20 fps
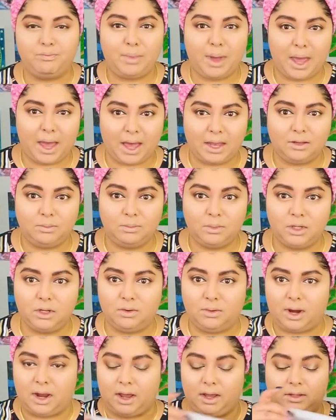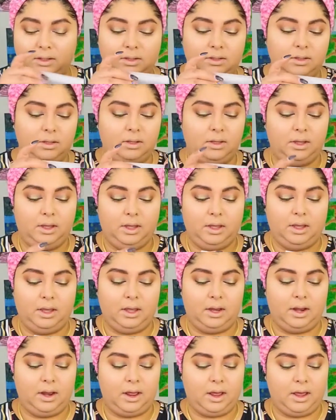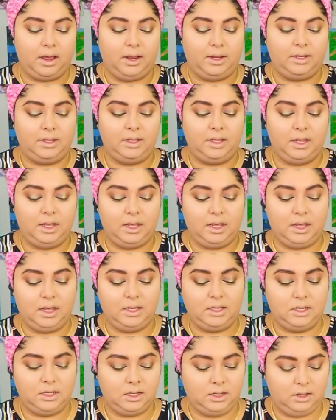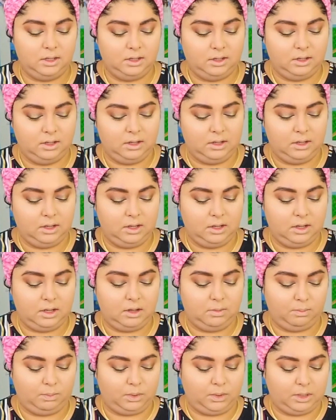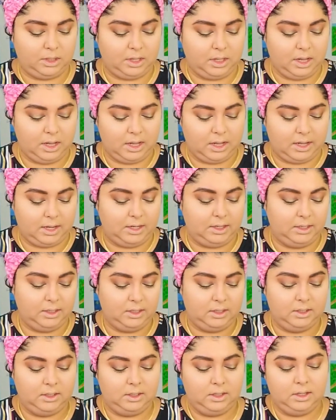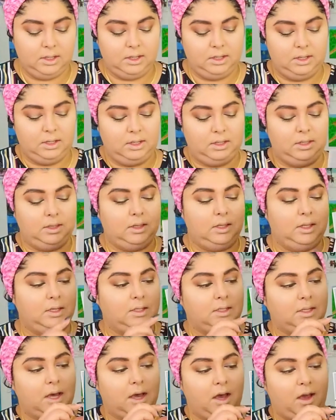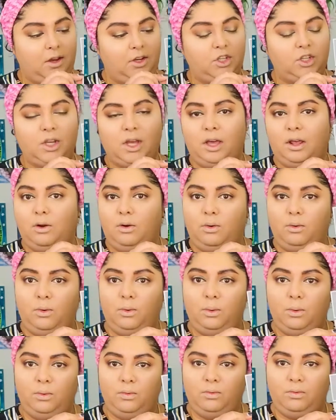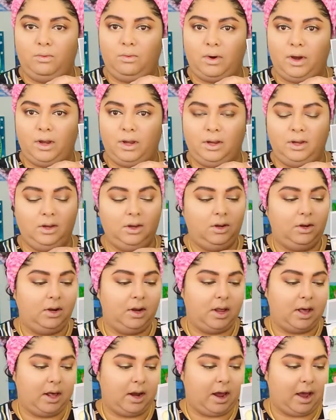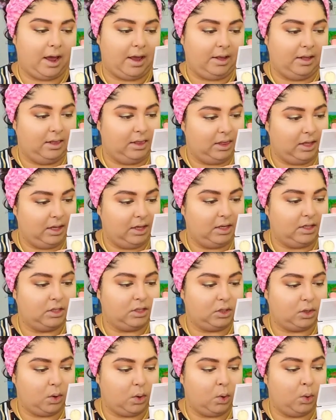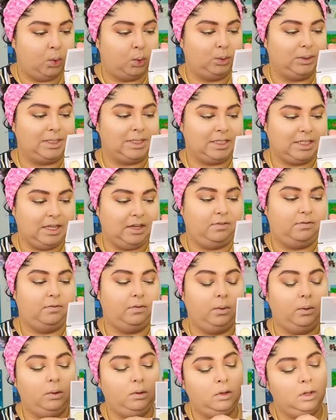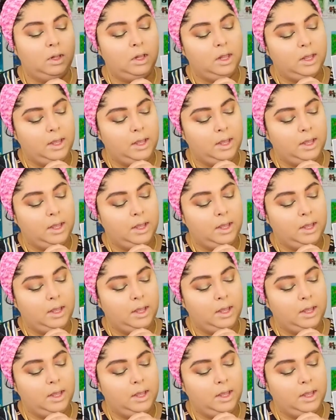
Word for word: Pat McGrath and I did applied this eyeshadow right here that I think it's called Sinful,